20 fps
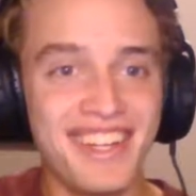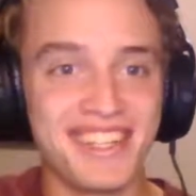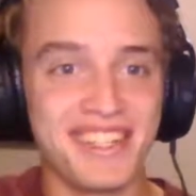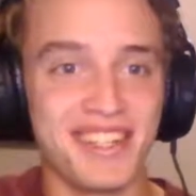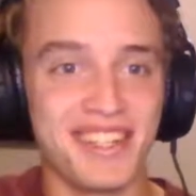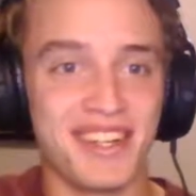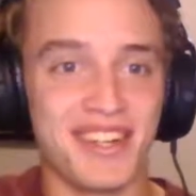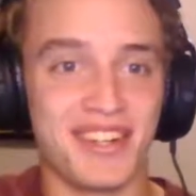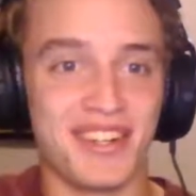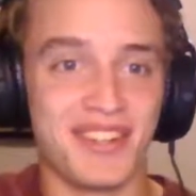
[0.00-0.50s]

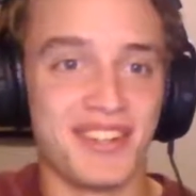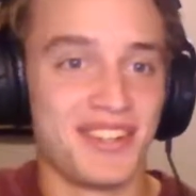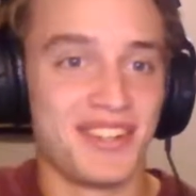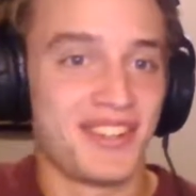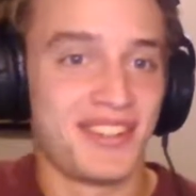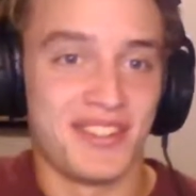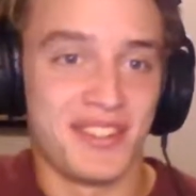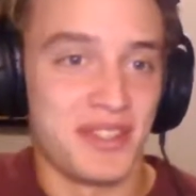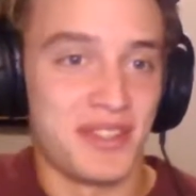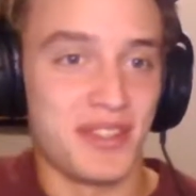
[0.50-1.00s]
So
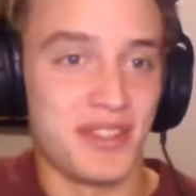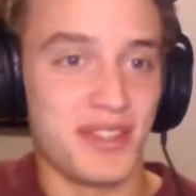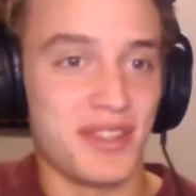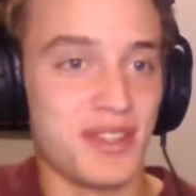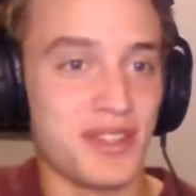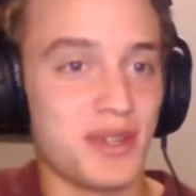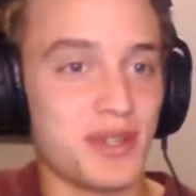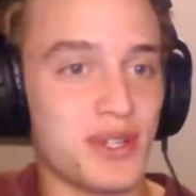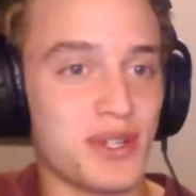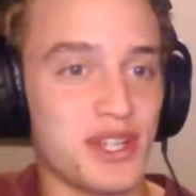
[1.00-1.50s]

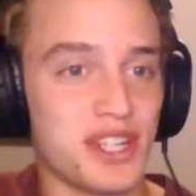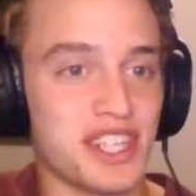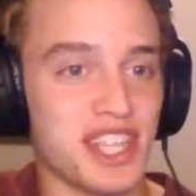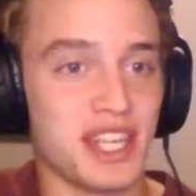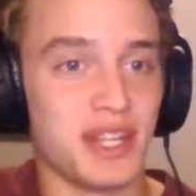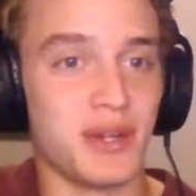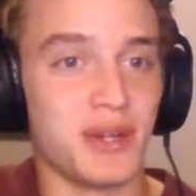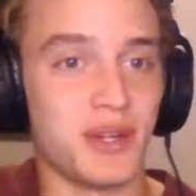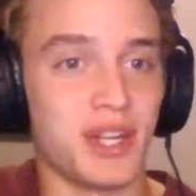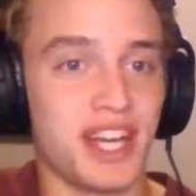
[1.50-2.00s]
those are just
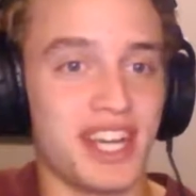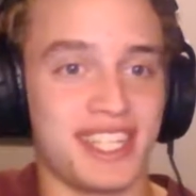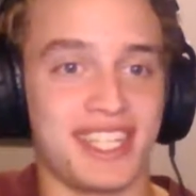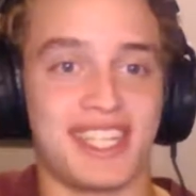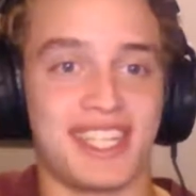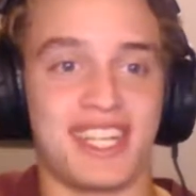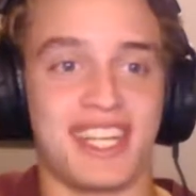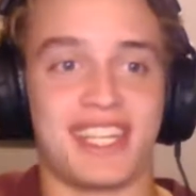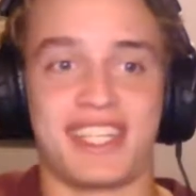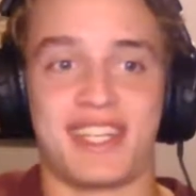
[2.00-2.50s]
the goal
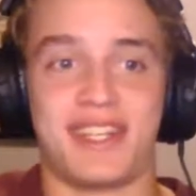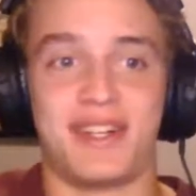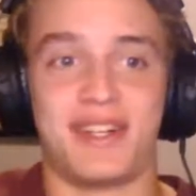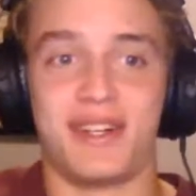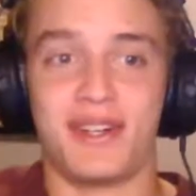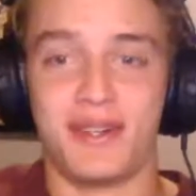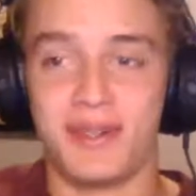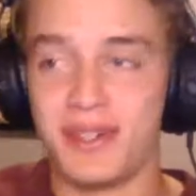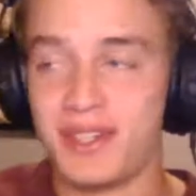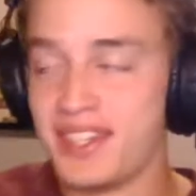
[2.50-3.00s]
guys, I guess. I
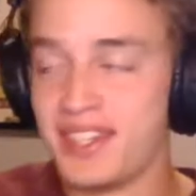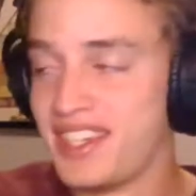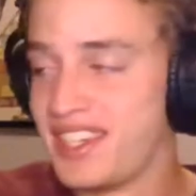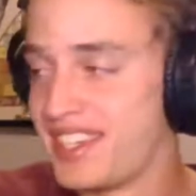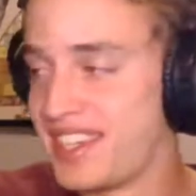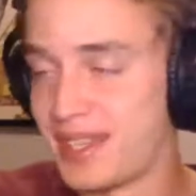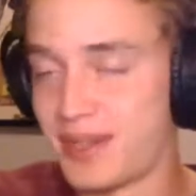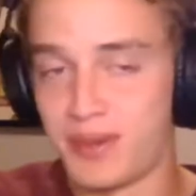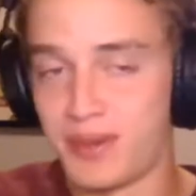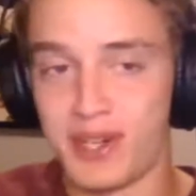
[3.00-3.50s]
don't know.
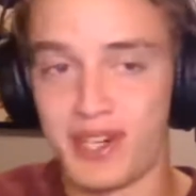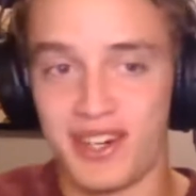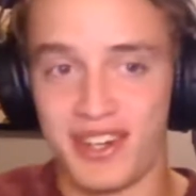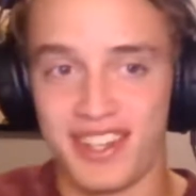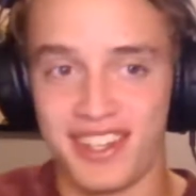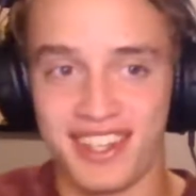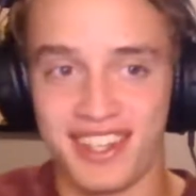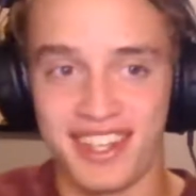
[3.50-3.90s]
That's weird.